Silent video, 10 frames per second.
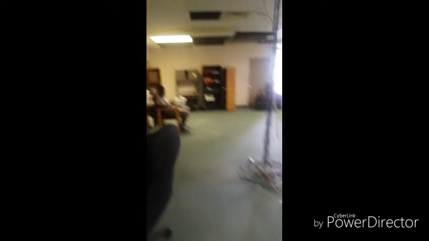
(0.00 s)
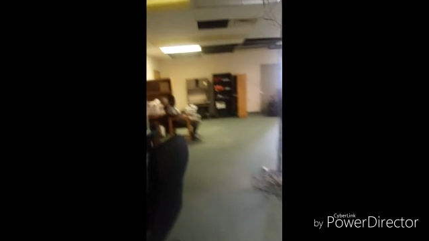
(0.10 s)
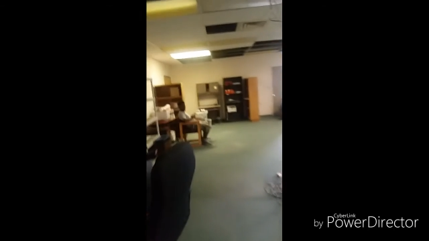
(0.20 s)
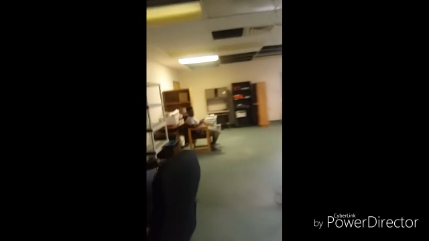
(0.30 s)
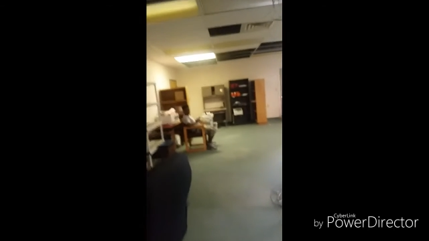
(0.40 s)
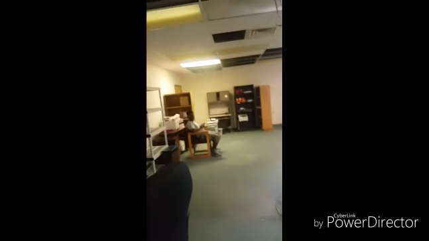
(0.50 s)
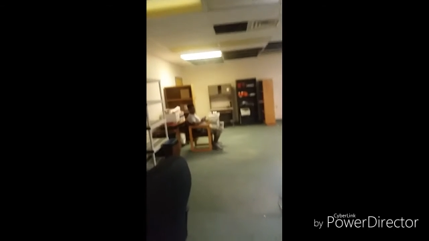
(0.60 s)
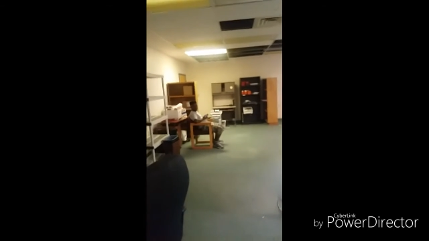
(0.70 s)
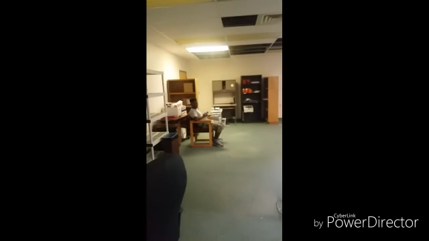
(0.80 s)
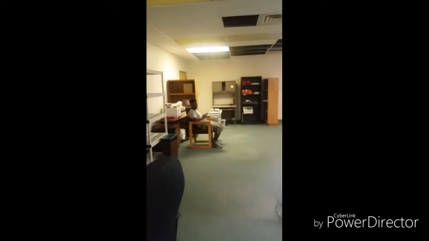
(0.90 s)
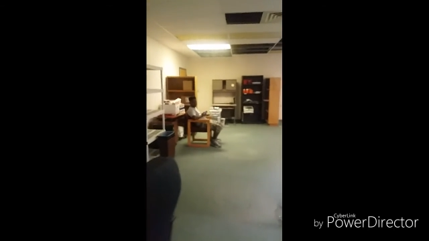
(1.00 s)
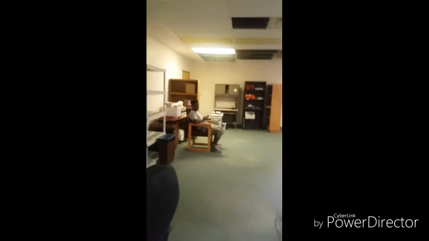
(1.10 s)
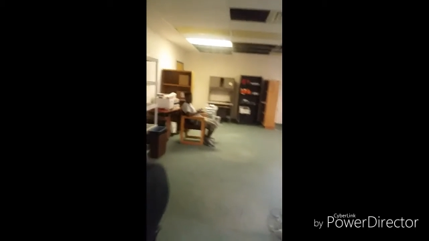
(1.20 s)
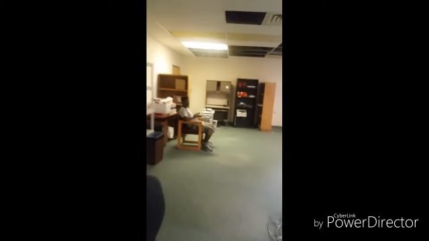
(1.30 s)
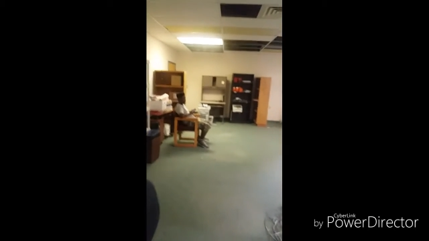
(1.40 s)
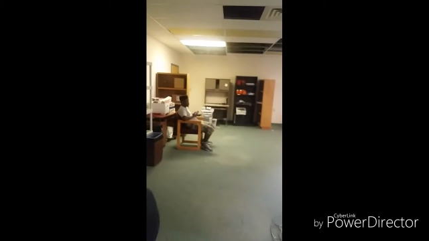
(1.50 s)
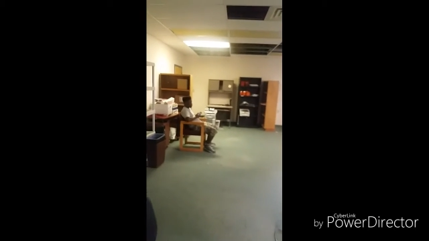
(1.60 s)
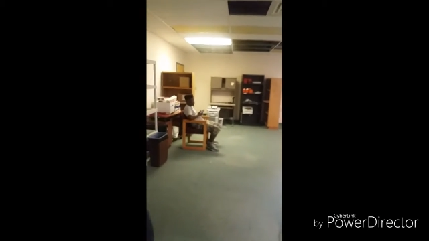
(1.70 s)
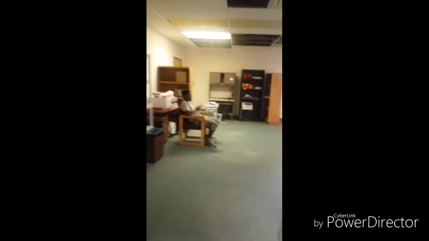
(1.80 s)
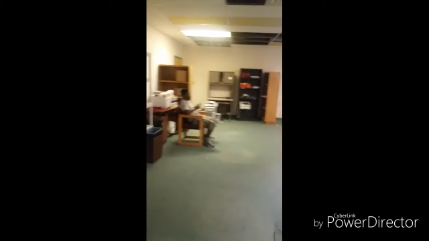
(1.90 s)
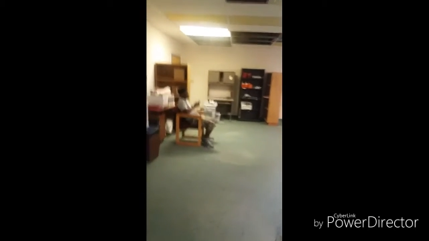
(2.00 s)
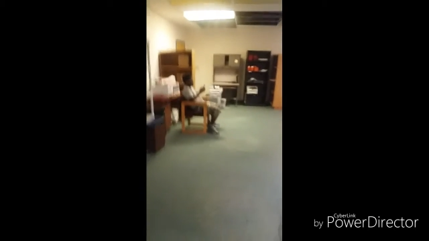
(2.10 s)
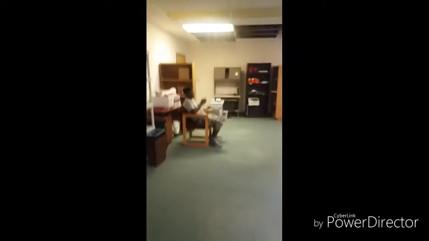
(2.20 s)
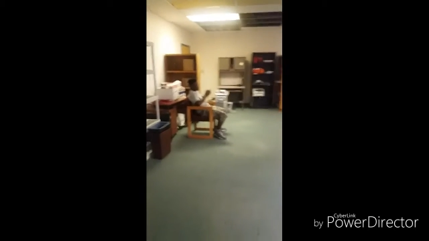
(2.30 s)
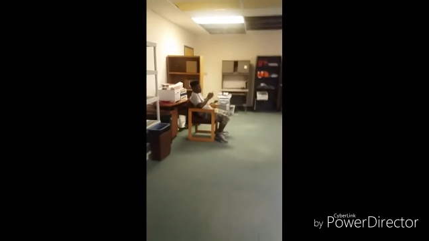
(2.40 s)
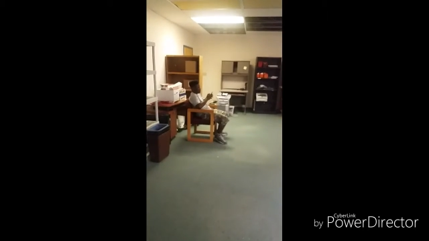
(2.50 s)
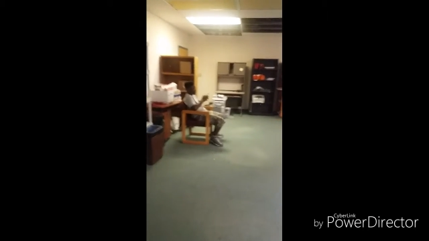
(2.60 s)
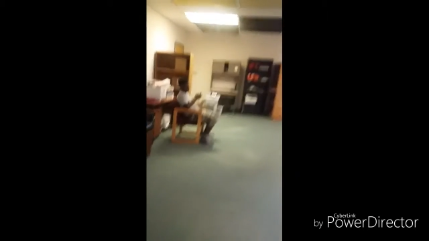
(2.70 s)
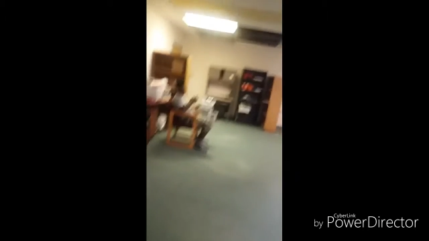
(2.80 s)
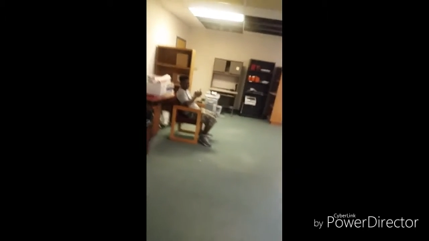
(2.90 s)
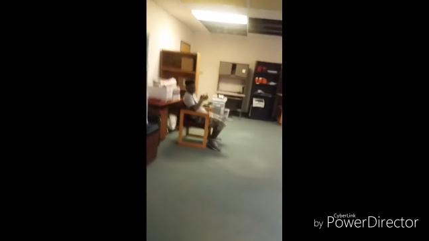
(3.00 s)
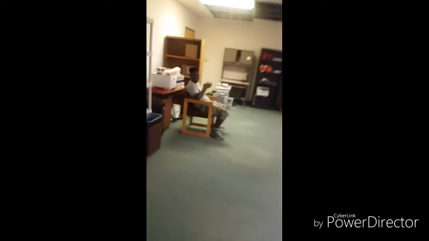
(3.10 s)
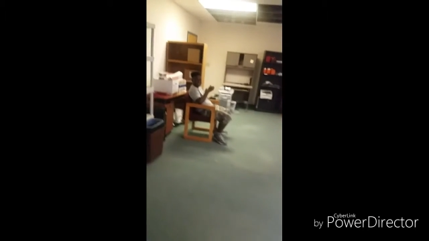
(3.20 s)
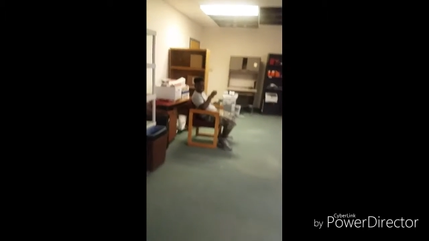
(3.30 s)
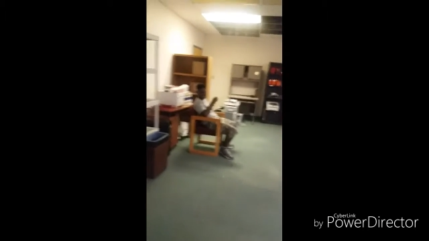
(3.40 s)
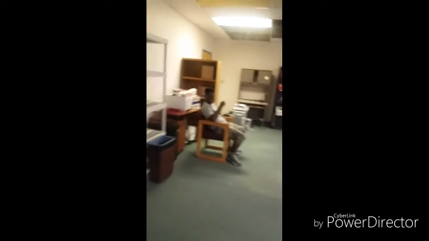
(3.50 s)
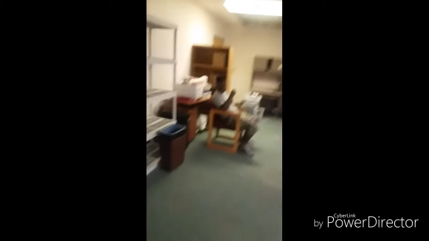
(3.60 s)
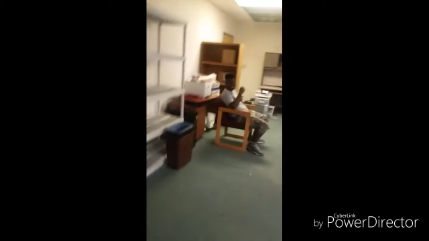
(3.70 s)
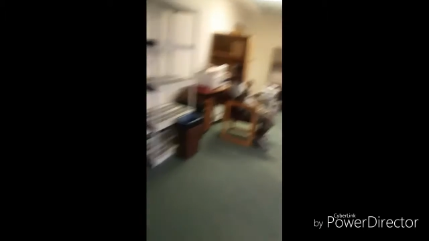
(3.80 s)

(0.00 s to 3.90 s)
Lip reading: No face is visible, so there are no lips to read.